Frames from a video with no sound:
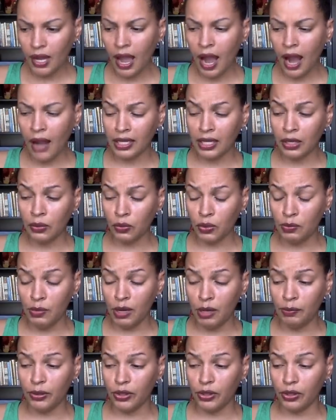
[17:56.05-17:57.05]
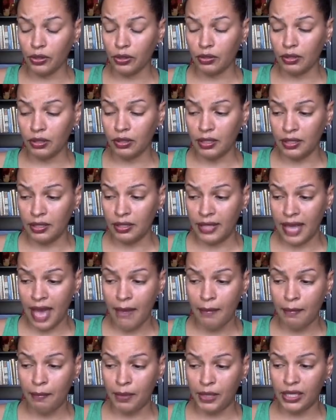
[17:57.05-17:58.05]
I can remember
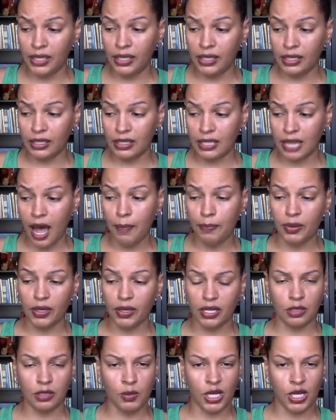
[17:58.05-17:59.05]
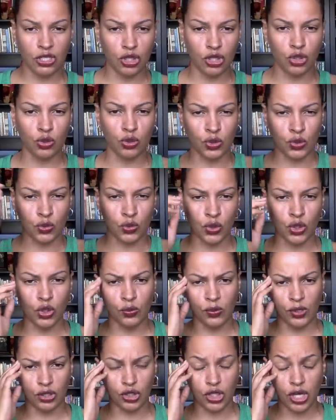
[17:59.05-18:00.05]
that being a topic because my sister was real